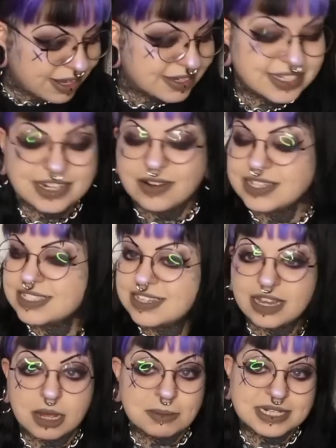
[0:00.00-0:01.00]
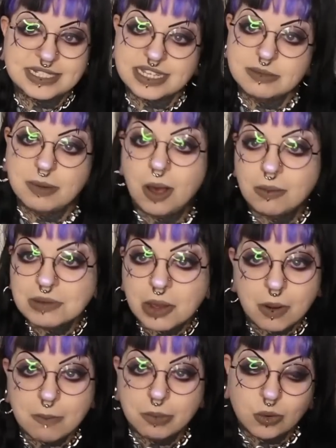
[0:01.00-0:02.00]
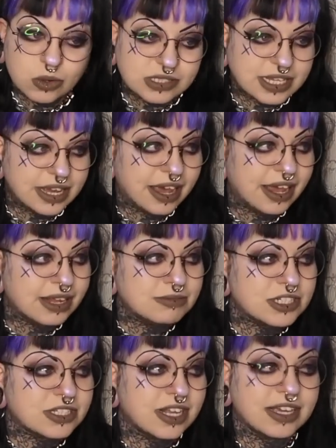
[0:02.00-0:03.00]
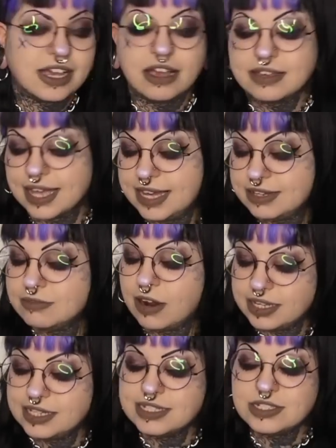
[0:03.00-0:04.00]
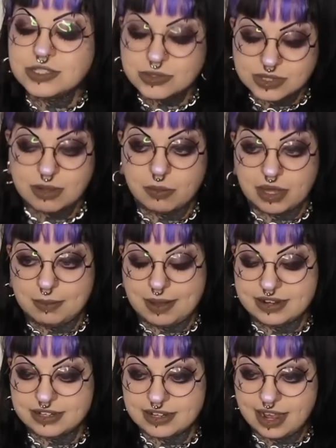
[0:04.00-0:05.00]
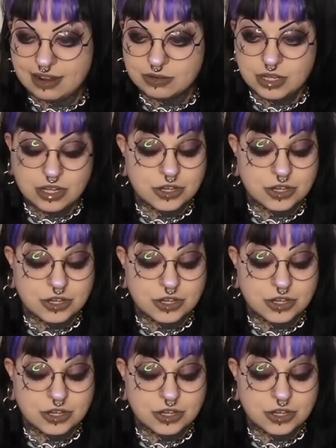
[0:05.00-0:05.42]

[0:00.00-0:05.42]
You know, I stuck it on my Depop, no one bought it, and I'm just like, okay, right, let's do something about it now.